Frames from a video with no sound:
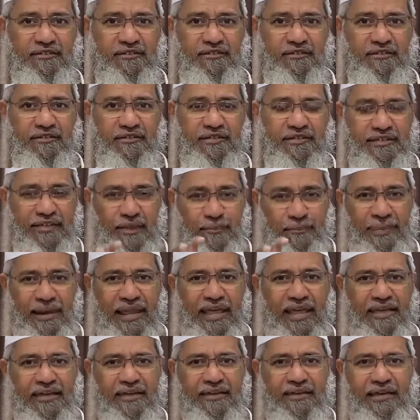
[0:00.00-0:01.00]
the
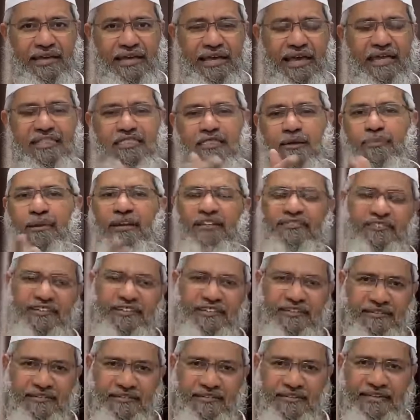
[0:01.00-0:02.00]
plague is a blessing.
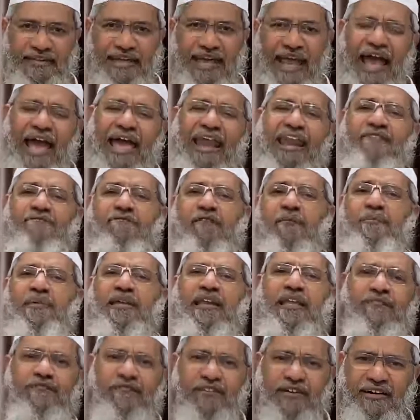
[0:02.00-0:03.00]
And if a
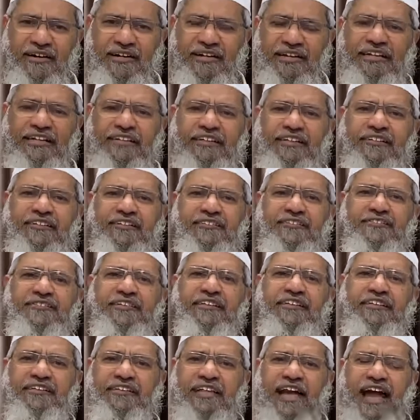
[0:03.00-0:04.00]
believer
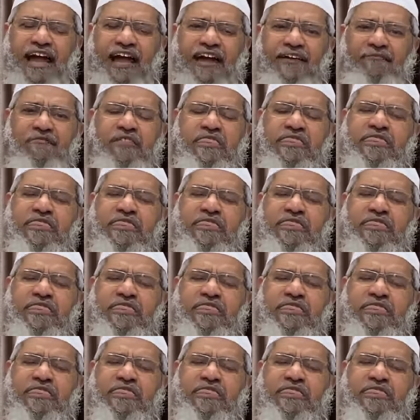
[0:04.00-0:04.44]
with